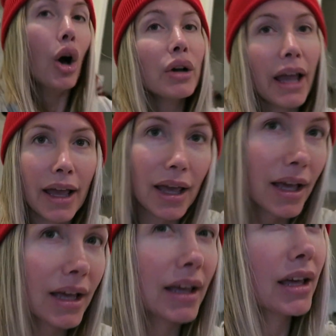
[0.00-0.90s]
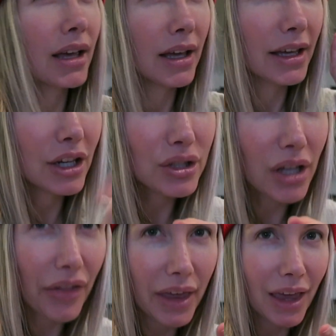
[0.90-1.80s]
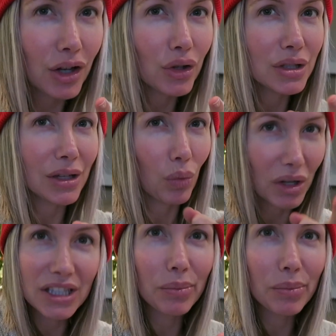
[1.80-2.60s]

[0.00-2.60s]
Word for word: Okay, here's all the candles in one